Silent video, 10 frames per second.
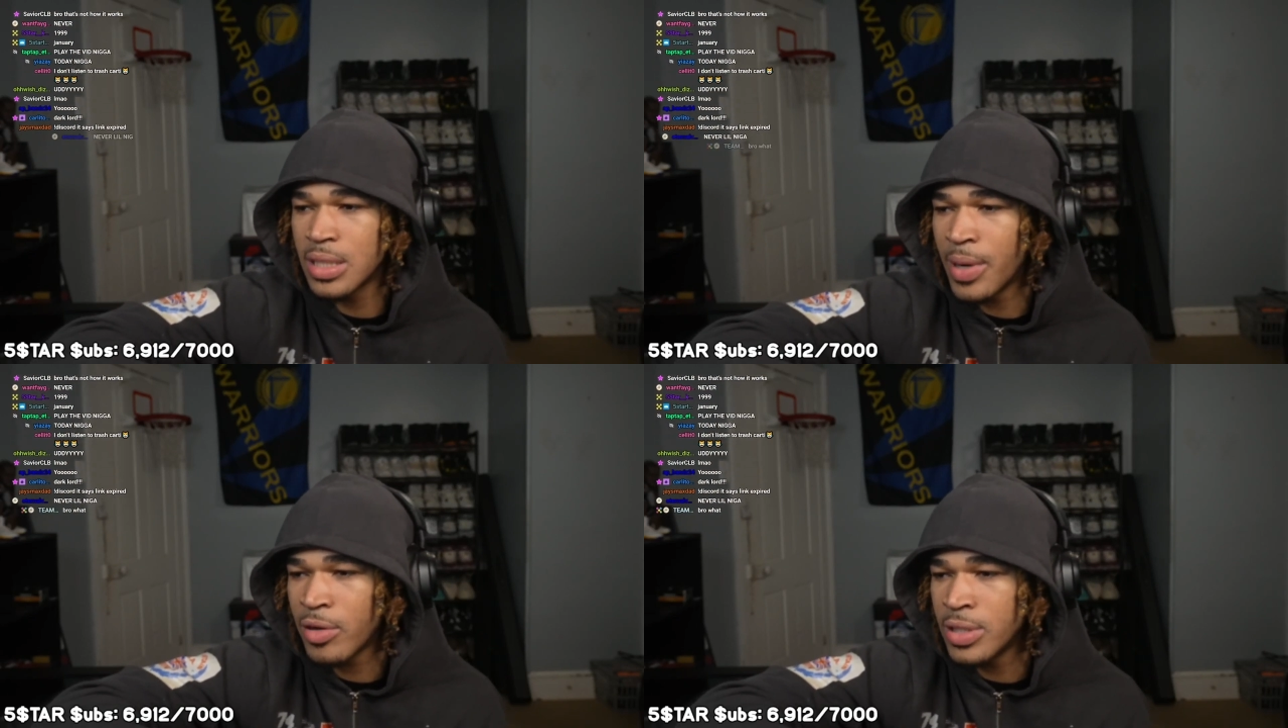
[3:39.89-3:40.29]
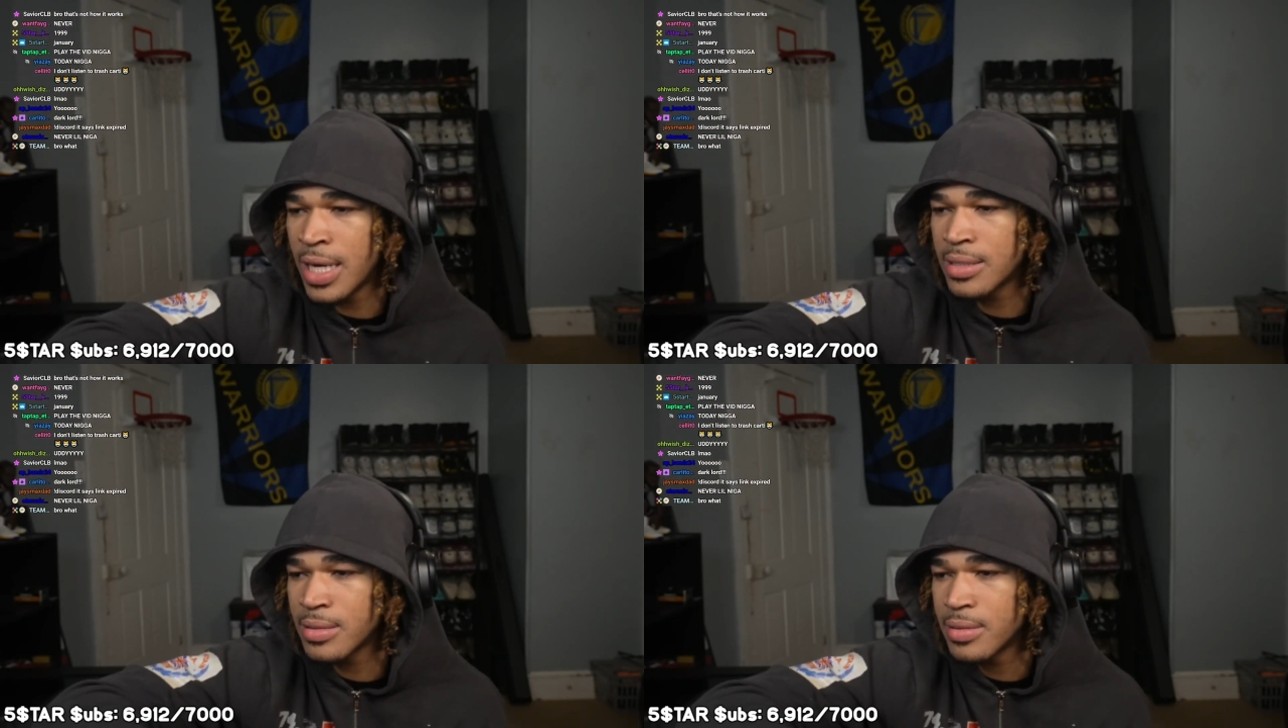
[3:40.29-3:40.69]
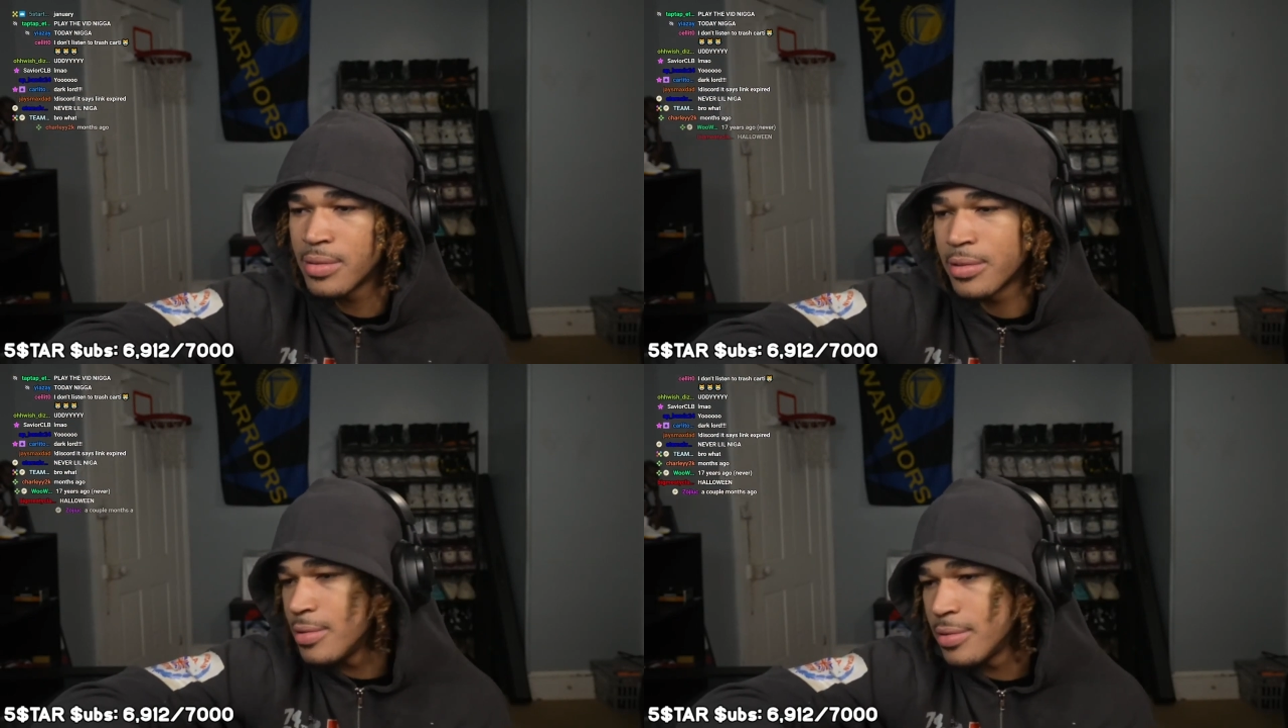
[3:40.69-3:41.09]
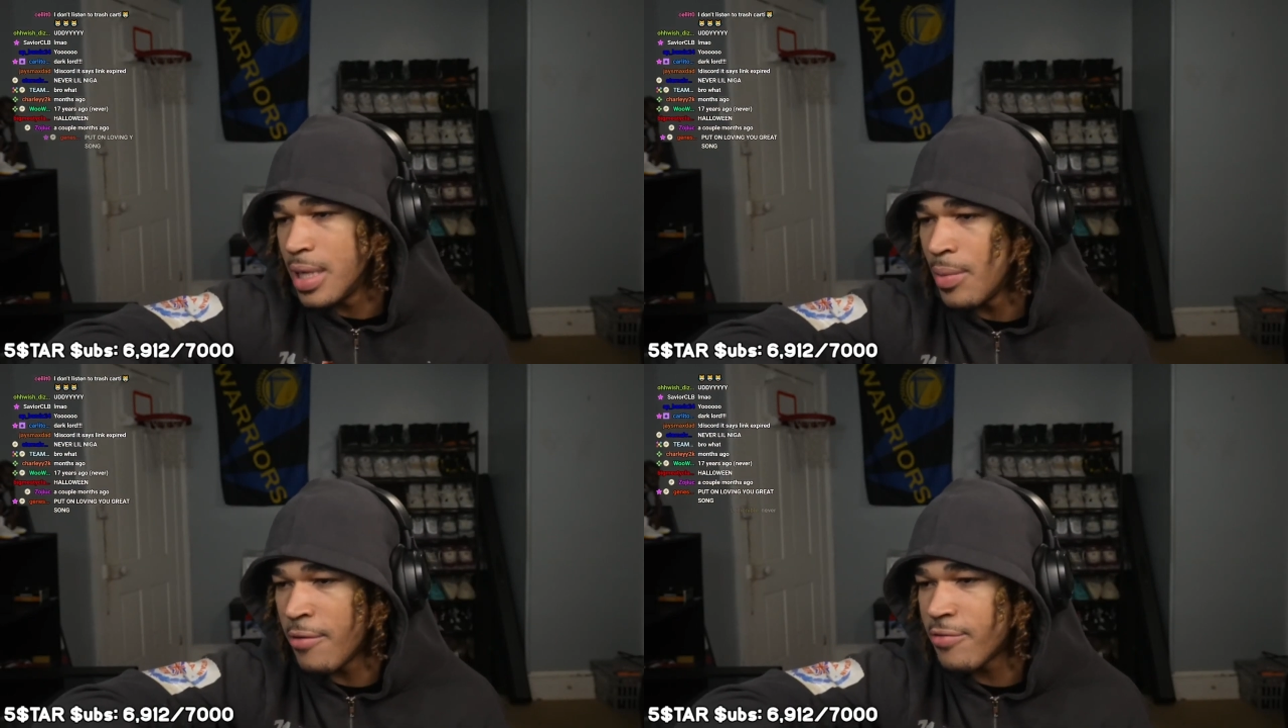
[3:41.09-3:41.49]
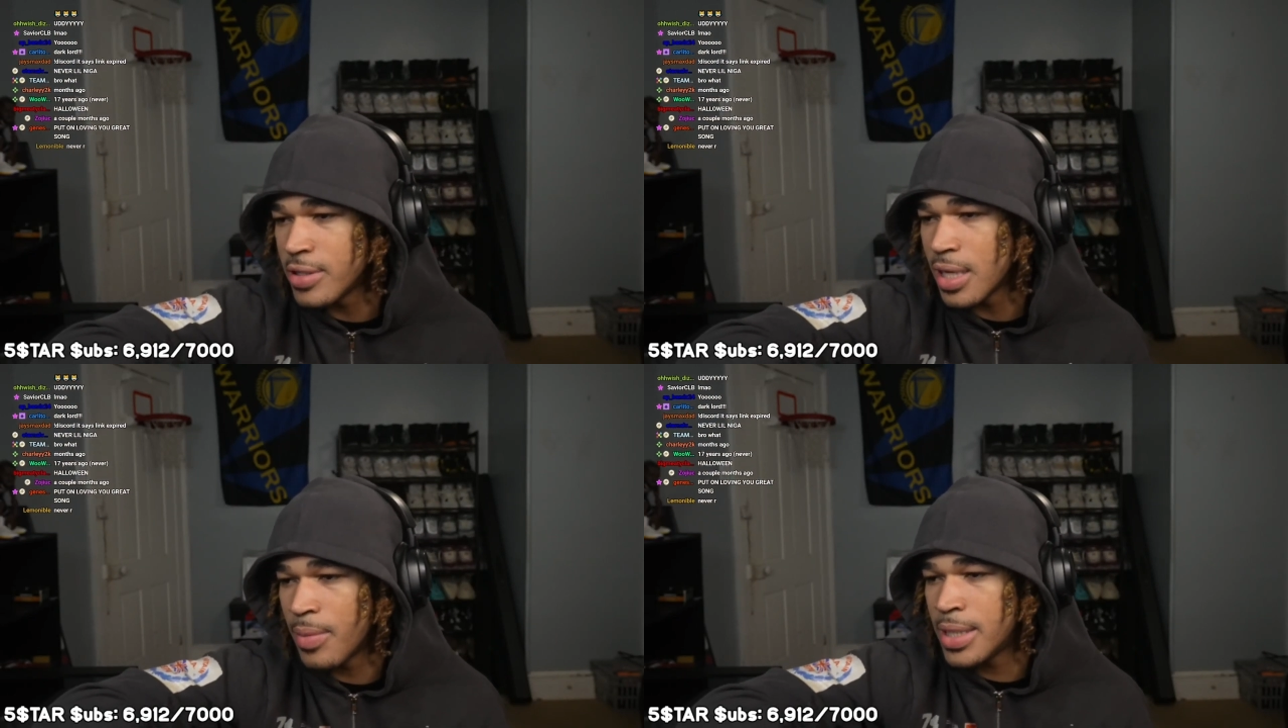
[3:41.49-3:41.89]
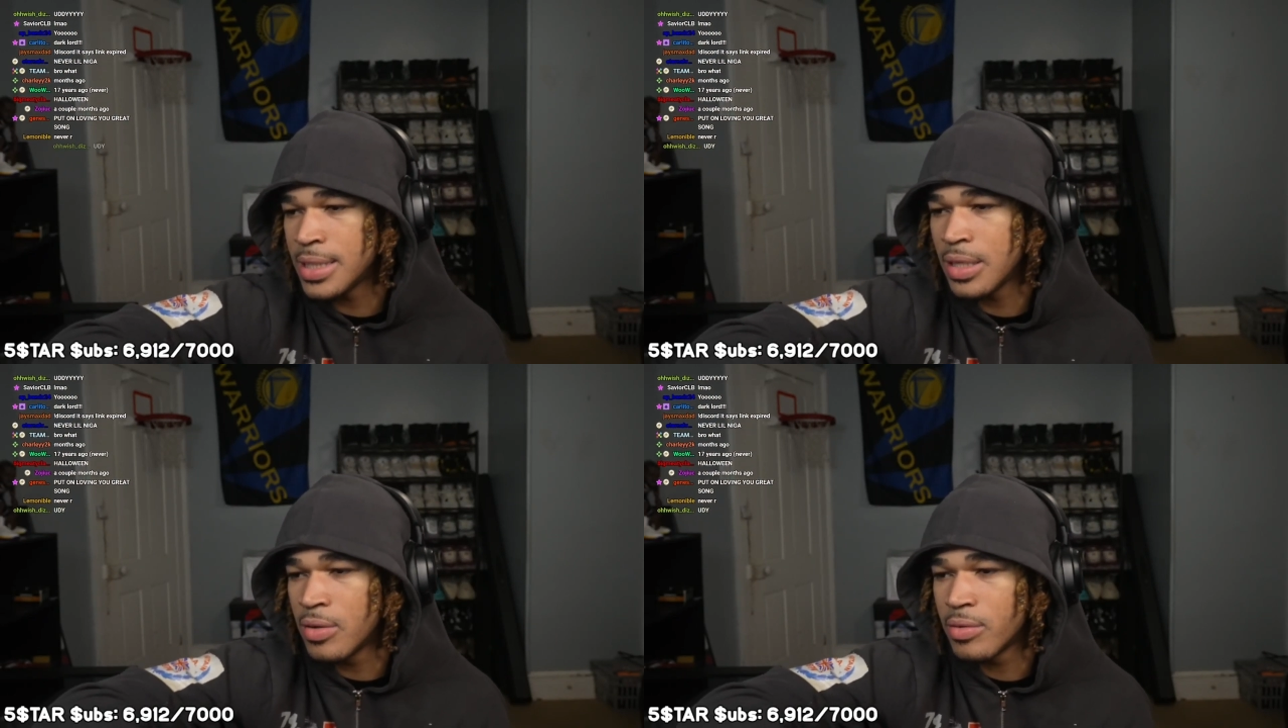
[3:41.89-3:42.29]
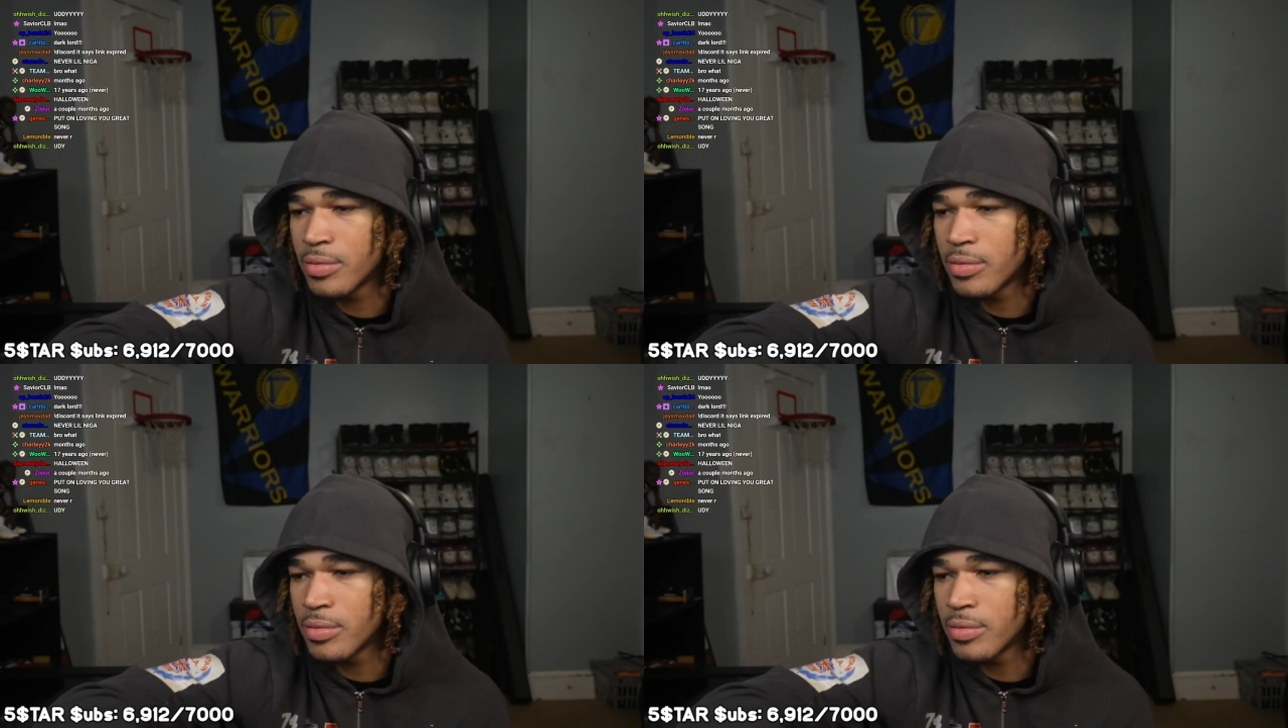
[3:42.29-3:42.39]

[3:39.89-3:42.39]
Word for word: to Michael Jackson in my free time. I just don't.